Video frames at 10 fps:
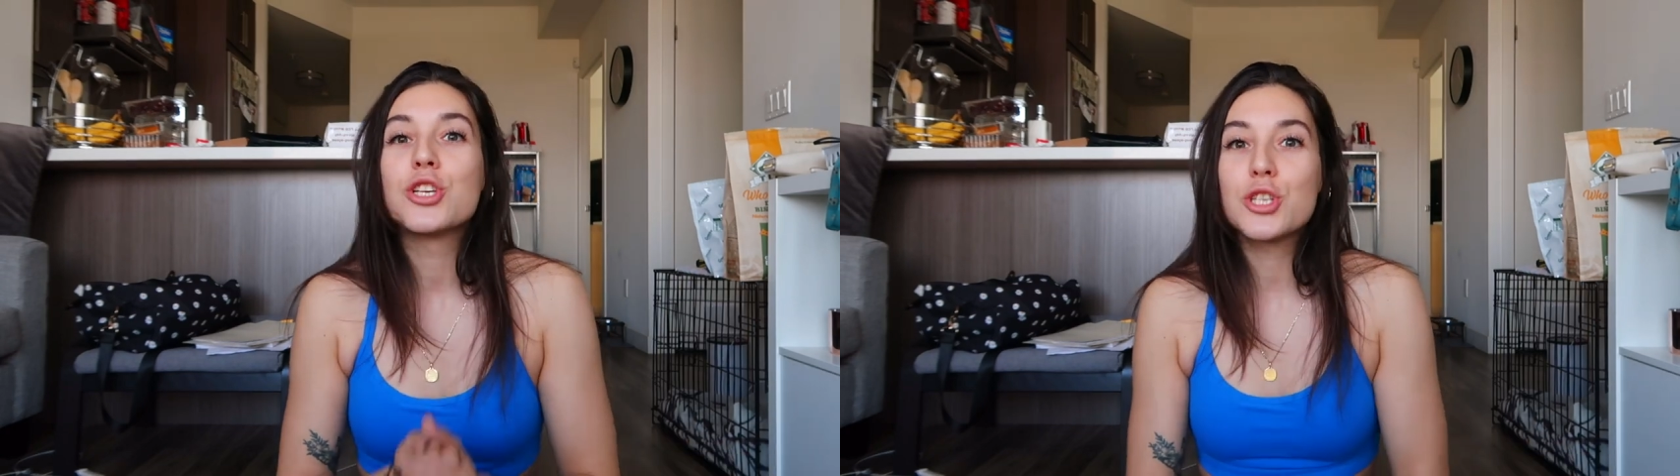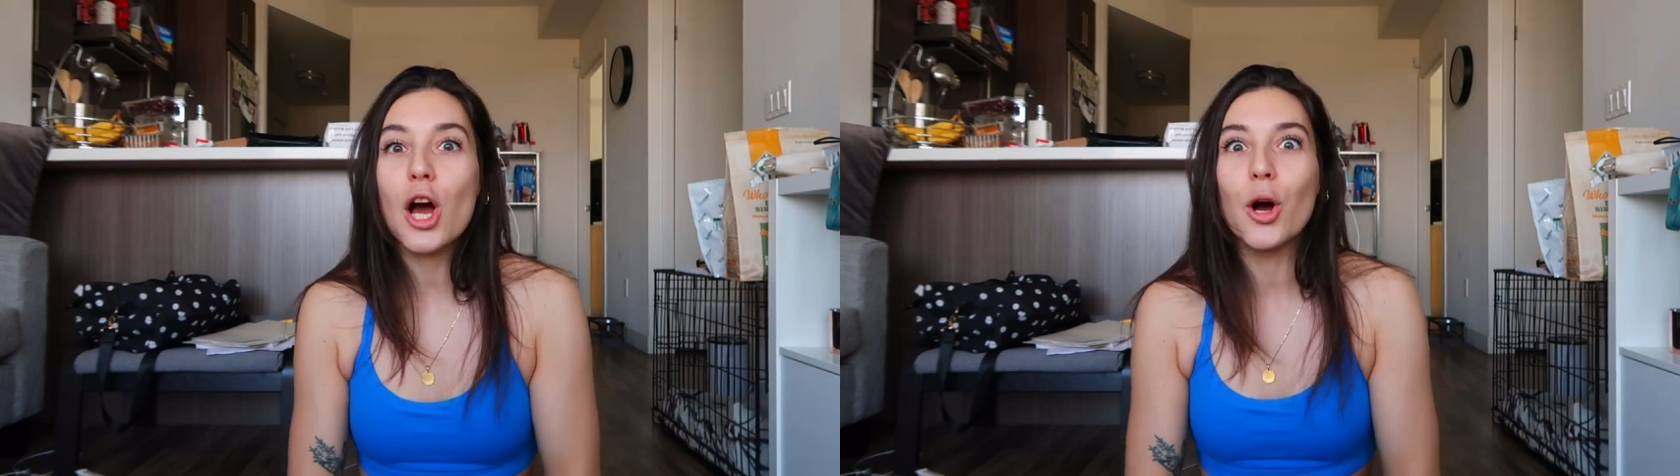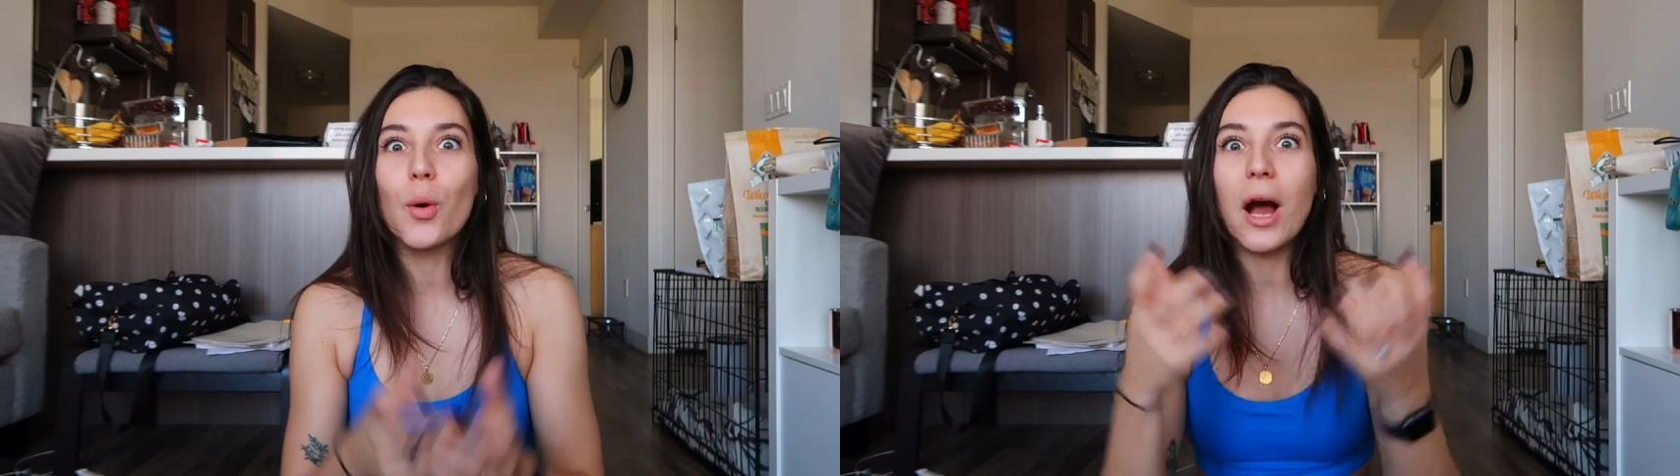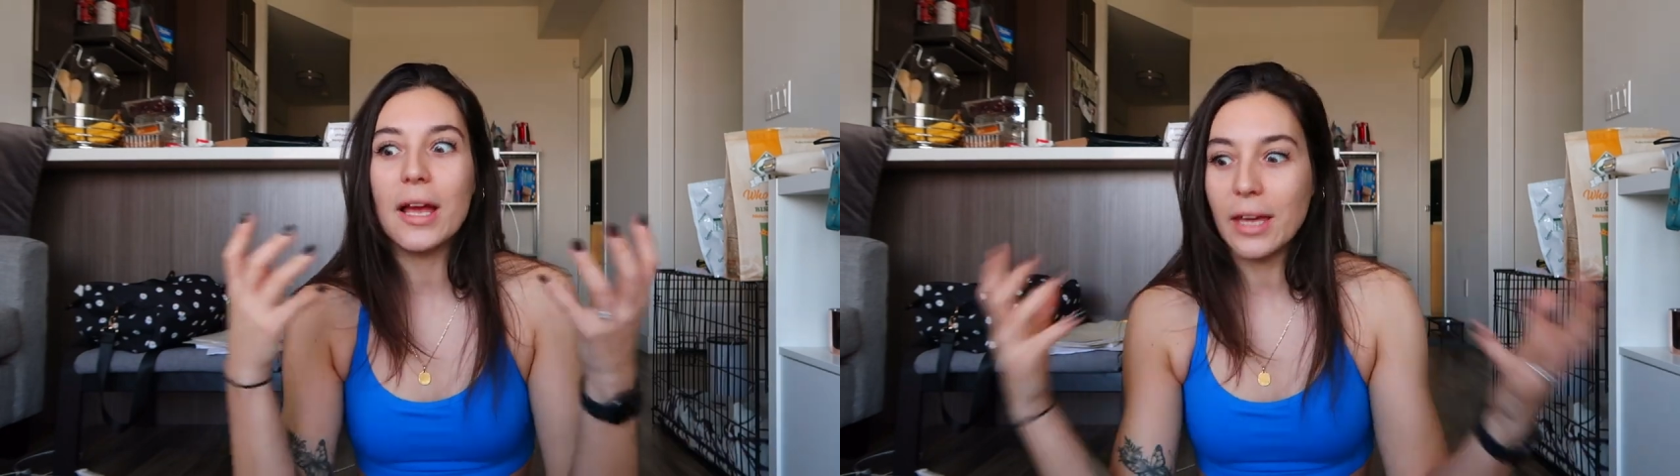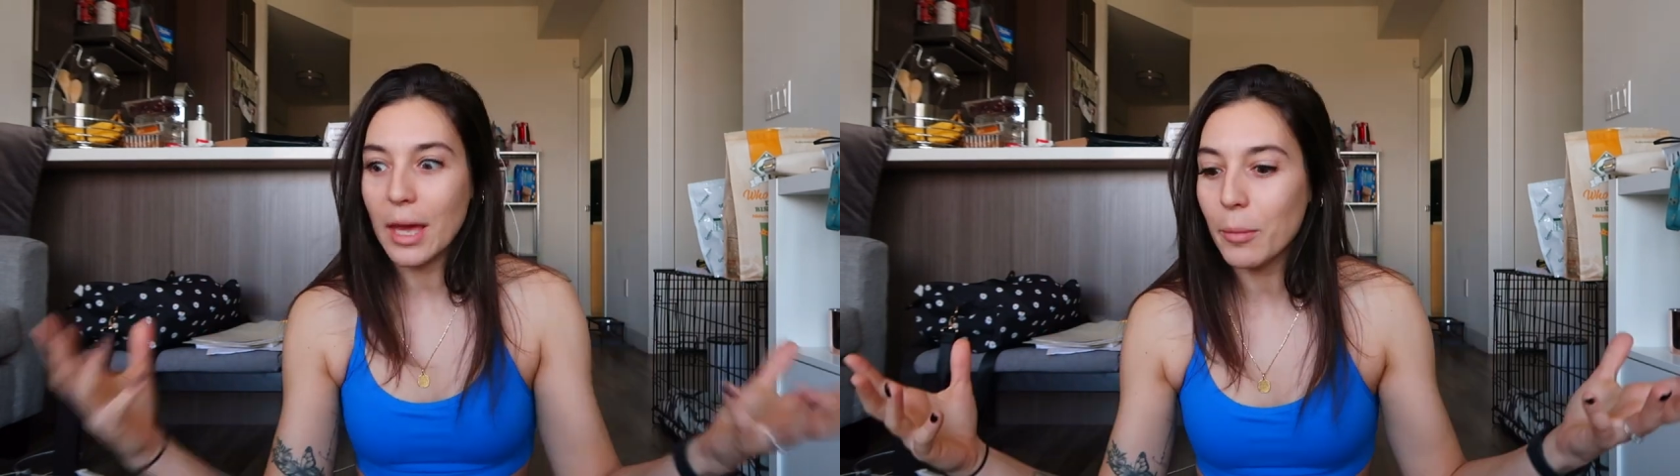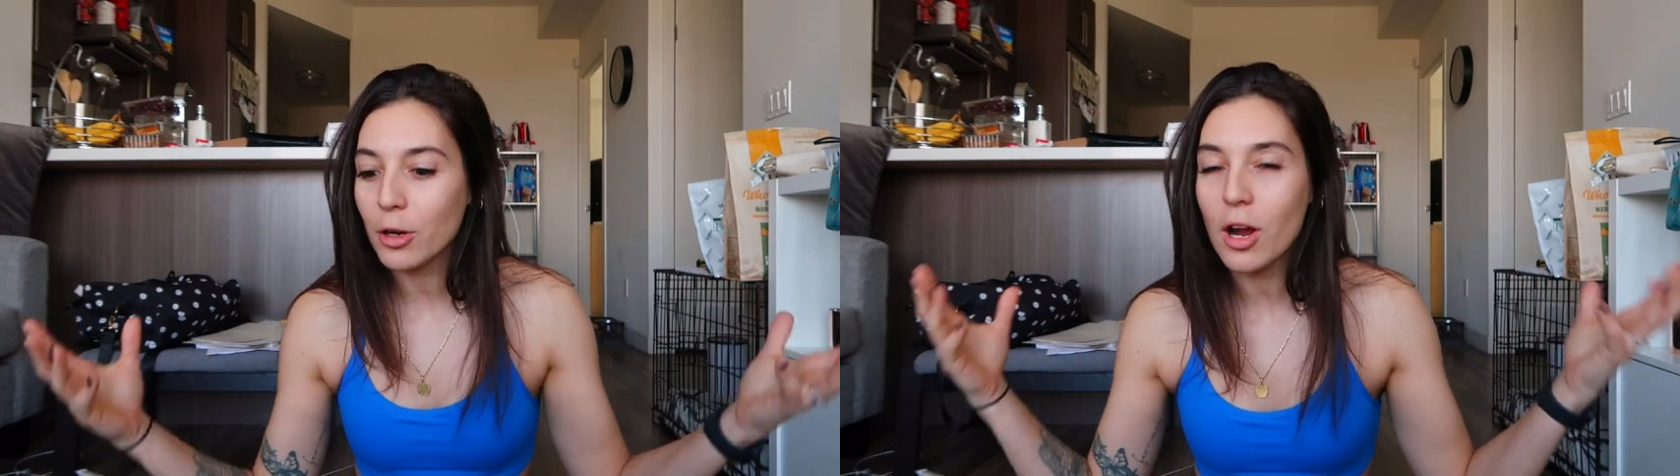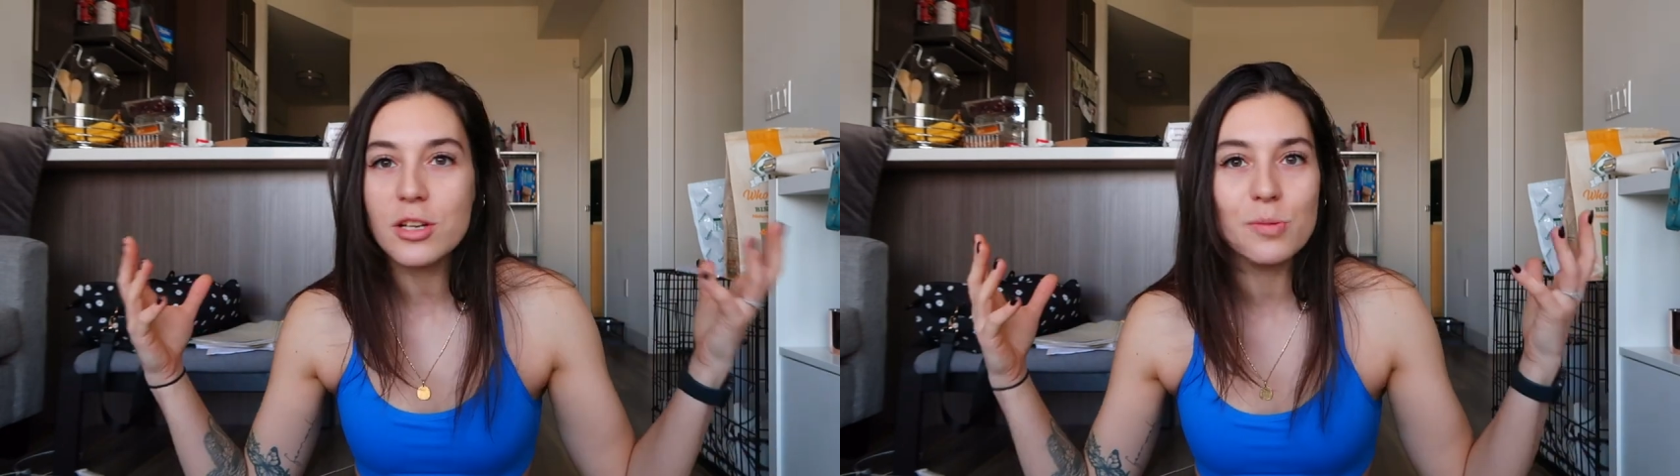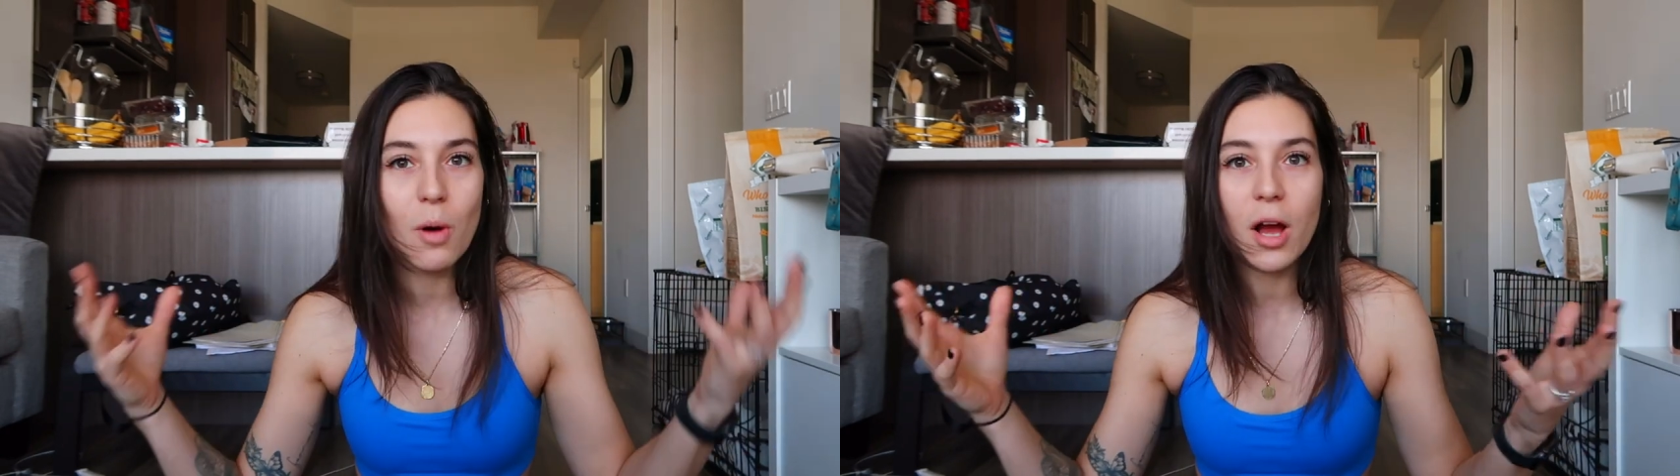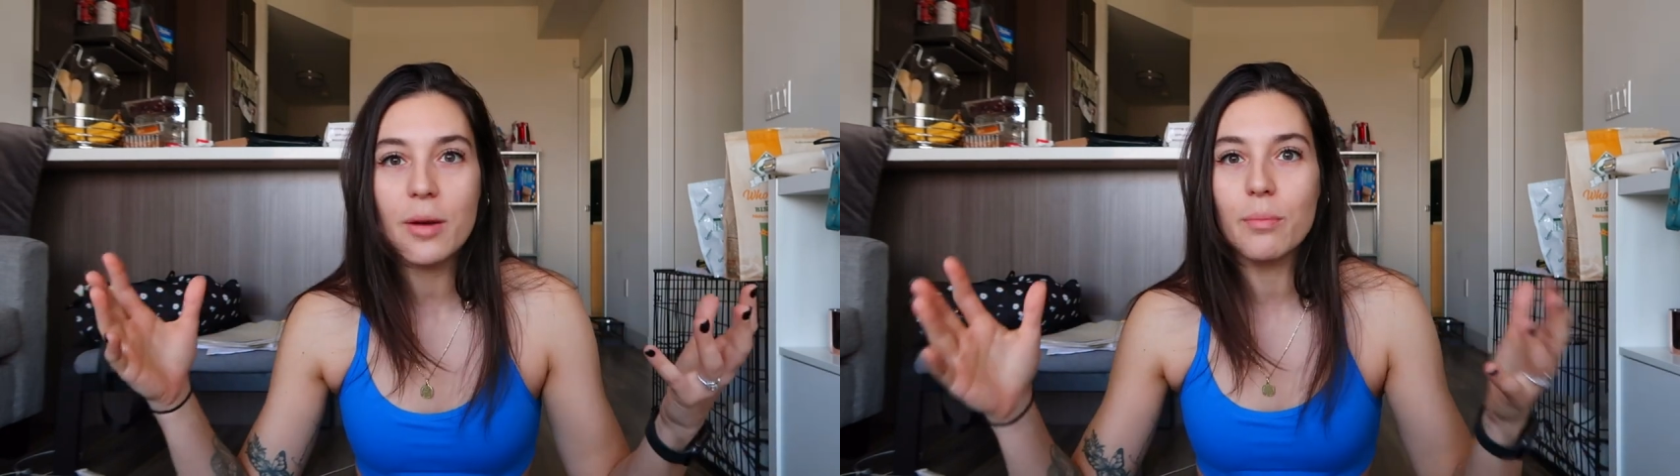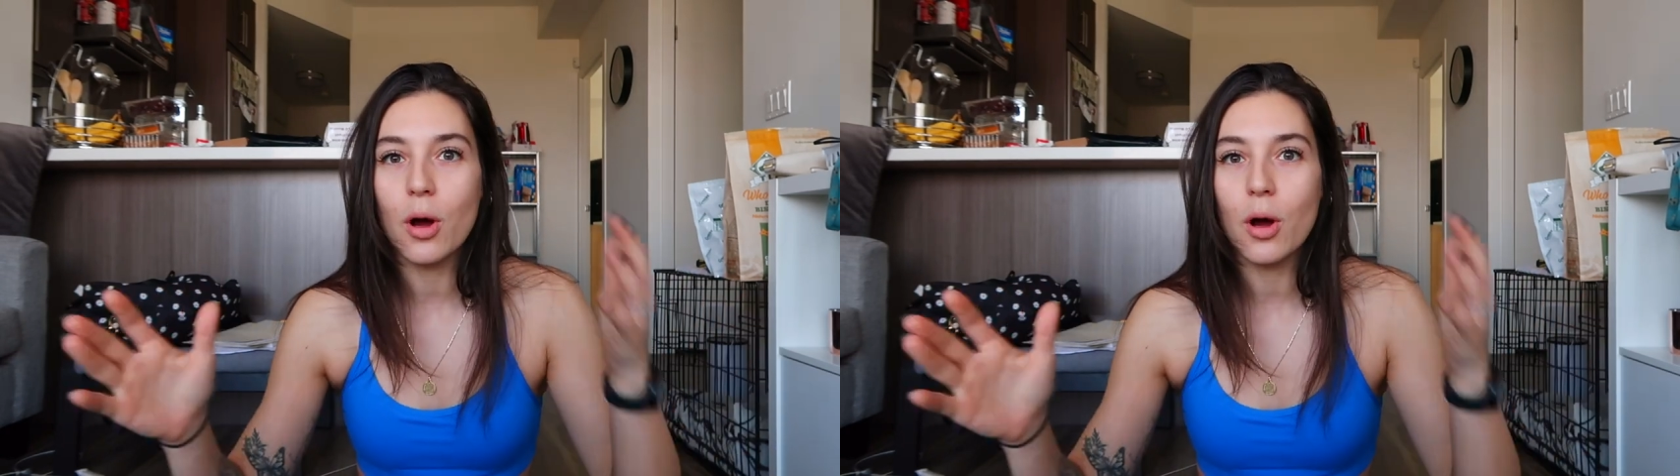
So I came across Mott